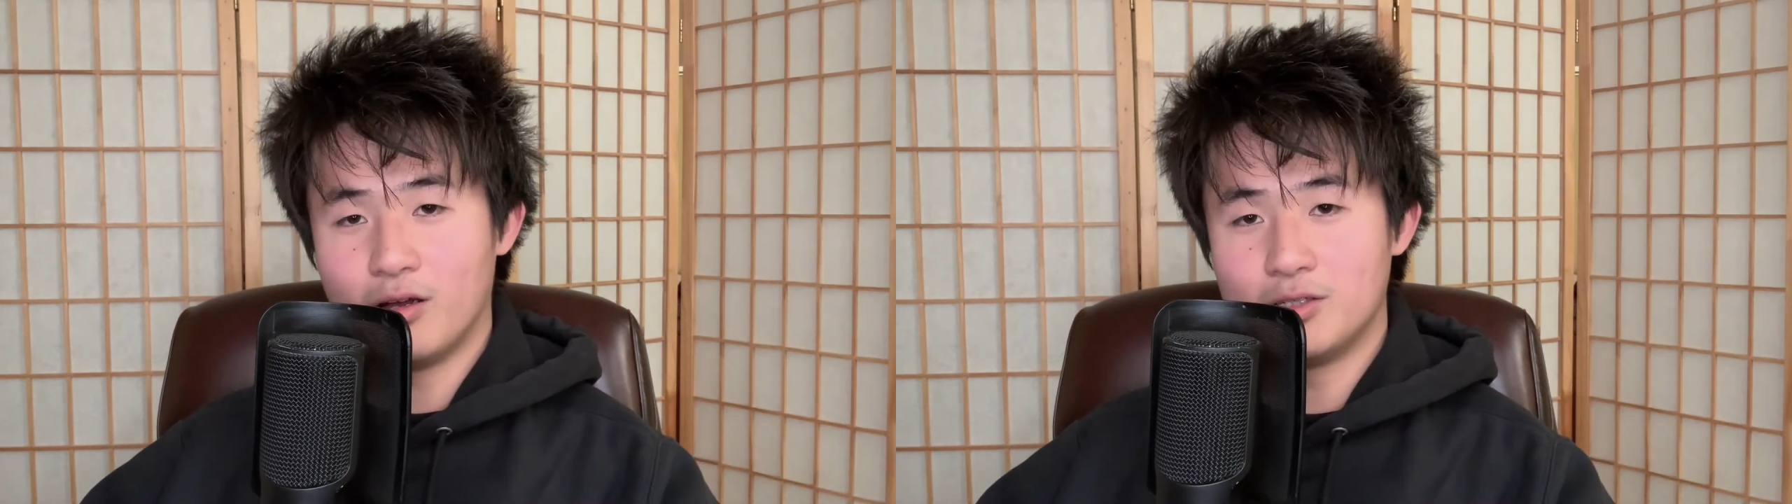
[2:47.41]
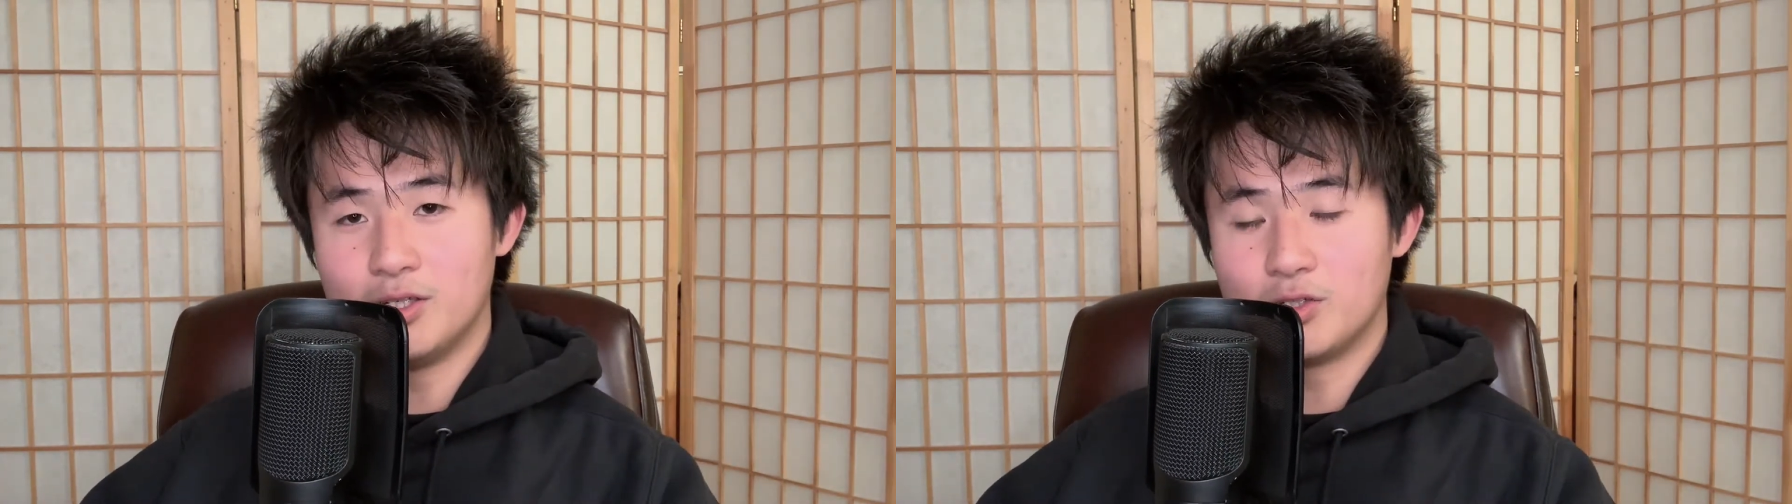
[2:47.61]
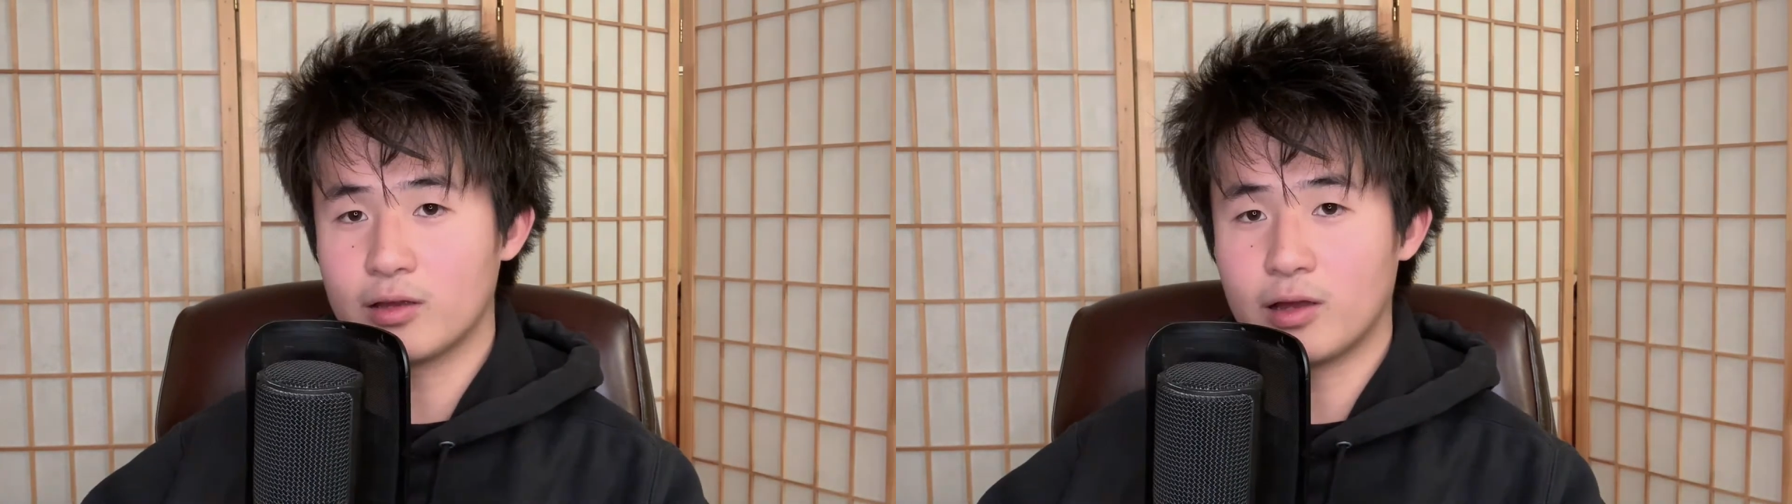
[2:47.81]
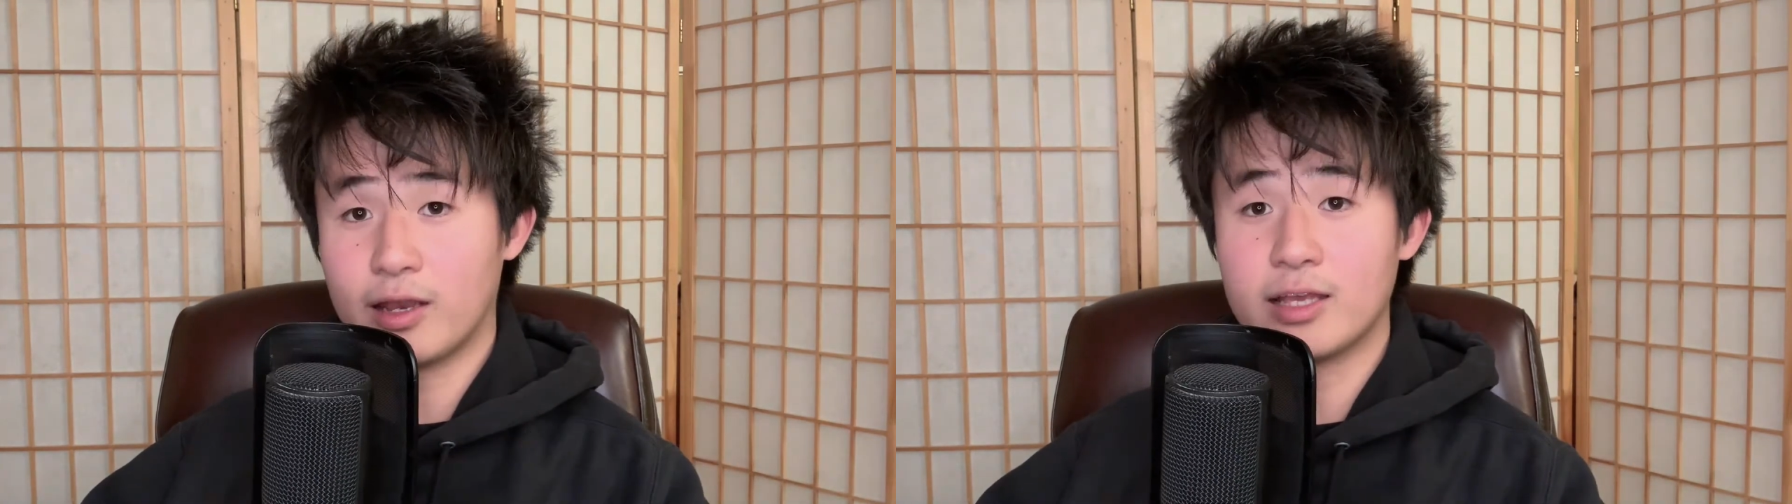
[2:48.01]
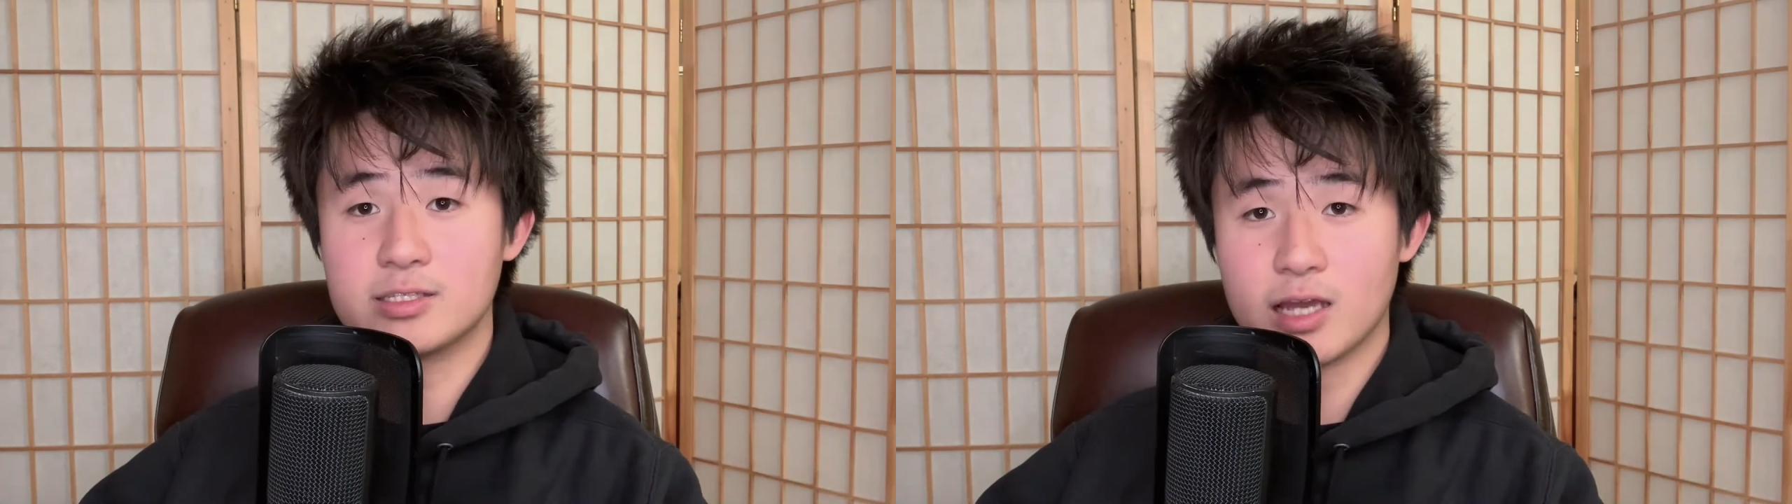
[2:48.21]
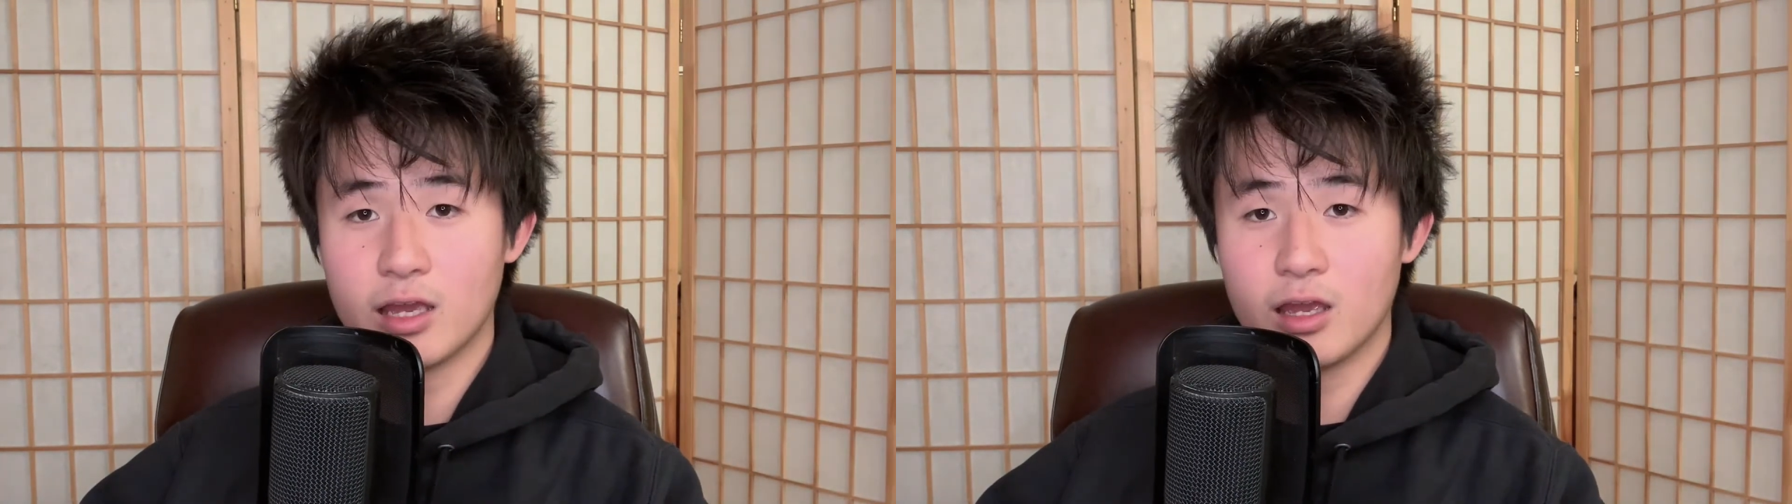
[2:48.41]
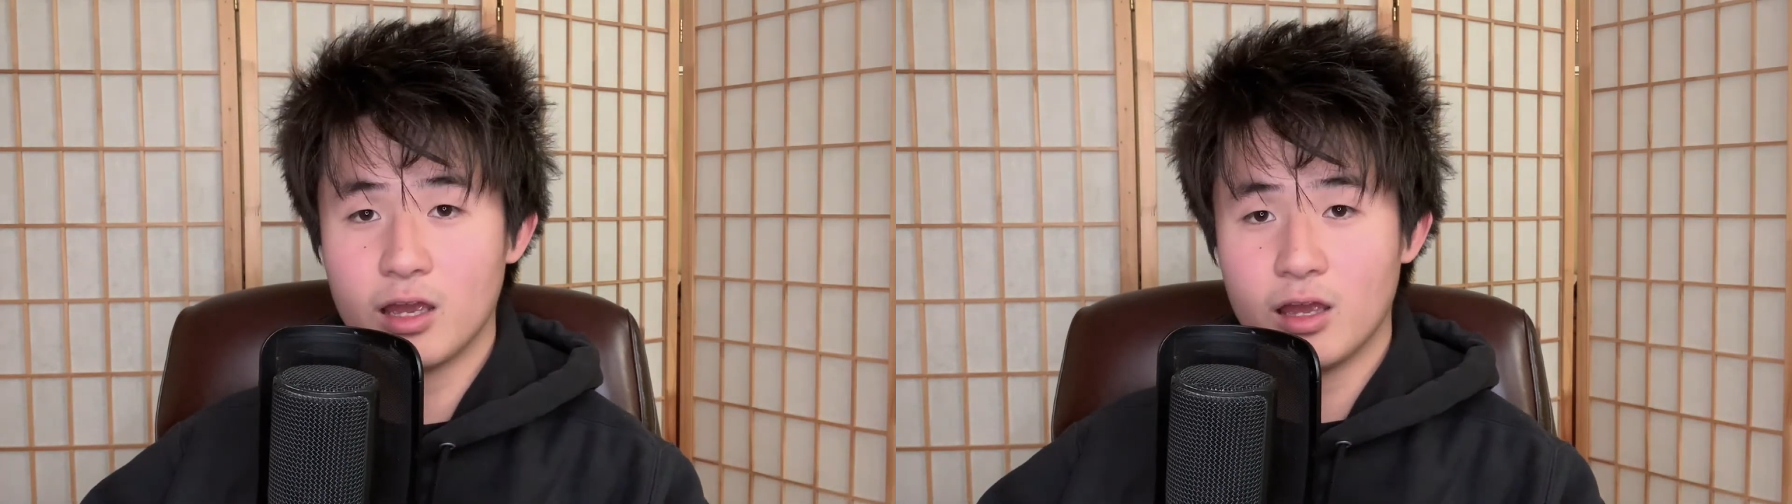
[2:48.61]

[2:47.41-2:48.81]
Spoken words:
teacher an essay.